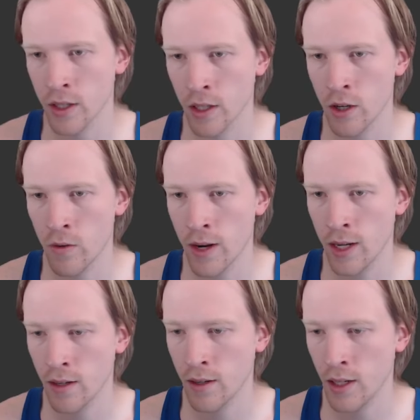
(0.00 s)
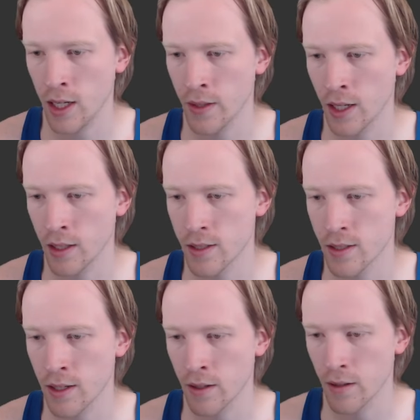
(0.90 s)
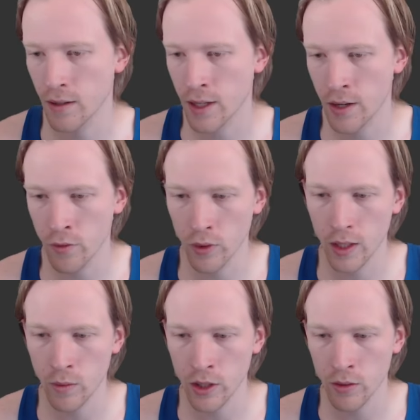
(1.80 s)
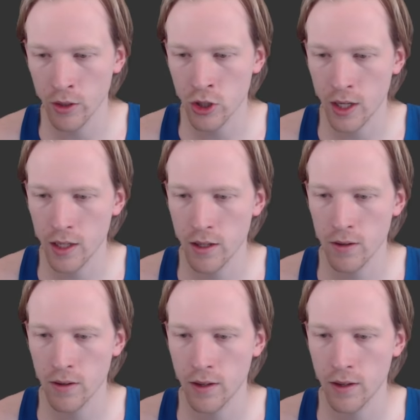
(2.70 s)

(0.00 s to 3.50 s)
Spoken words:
get the code right, they at least can kind of read what you were trying to do.